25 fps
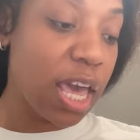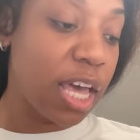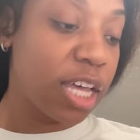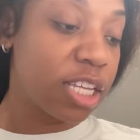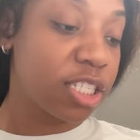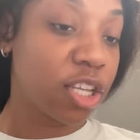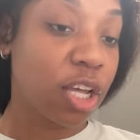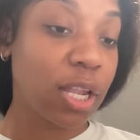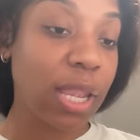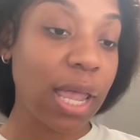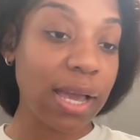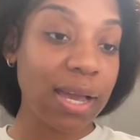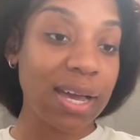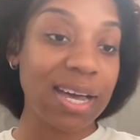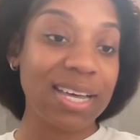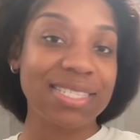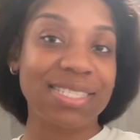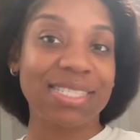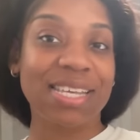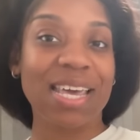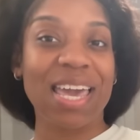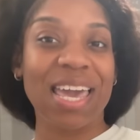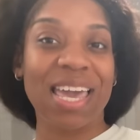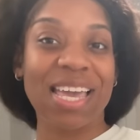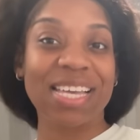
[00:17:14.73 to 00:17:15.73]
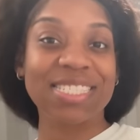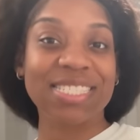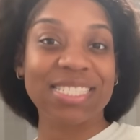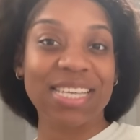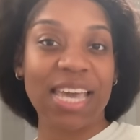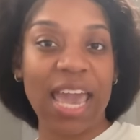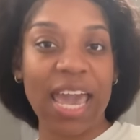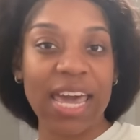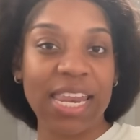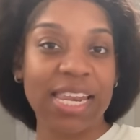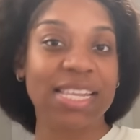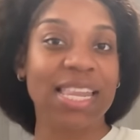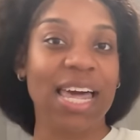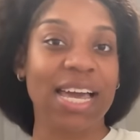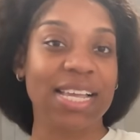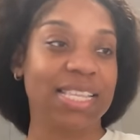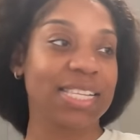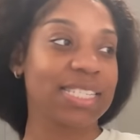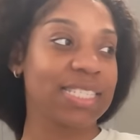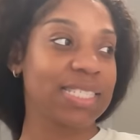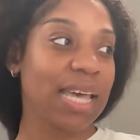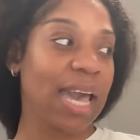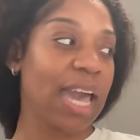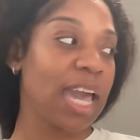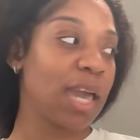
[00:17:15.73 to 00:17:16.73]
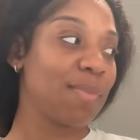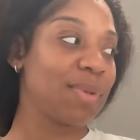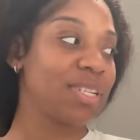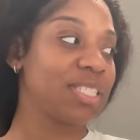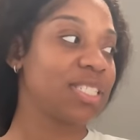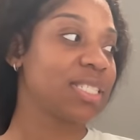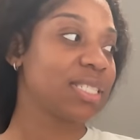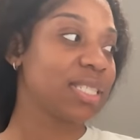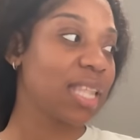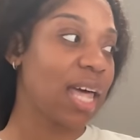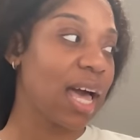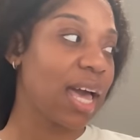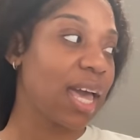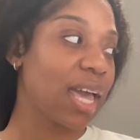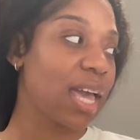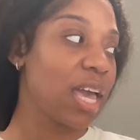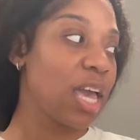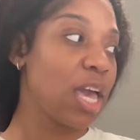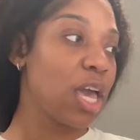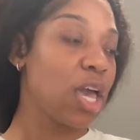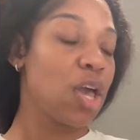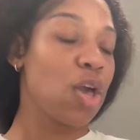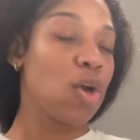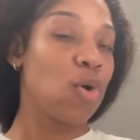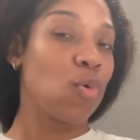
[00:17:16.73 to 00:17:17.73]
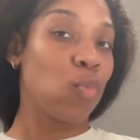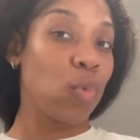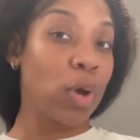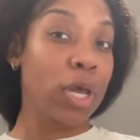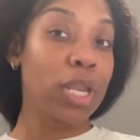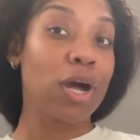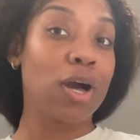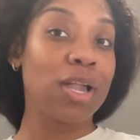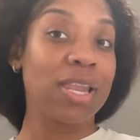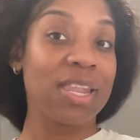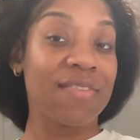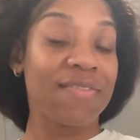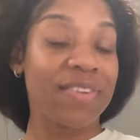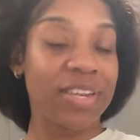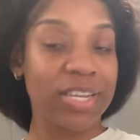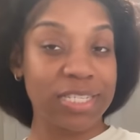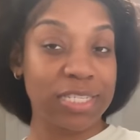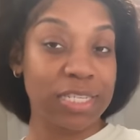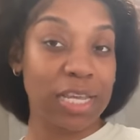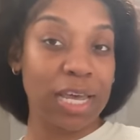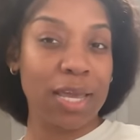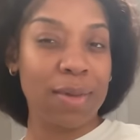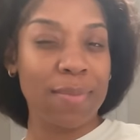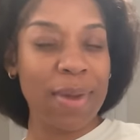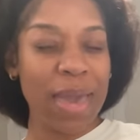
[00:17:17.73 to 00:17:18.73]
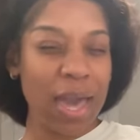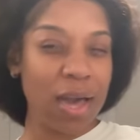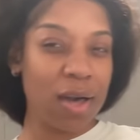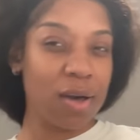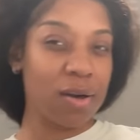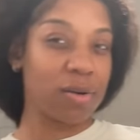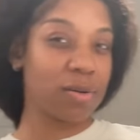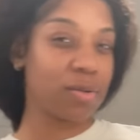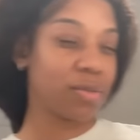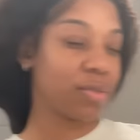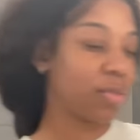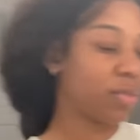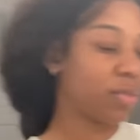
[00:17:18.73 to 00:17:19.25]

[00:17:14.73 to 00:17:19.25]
So like I said, it's kind of like the same. It's just like, we don't live in the same house.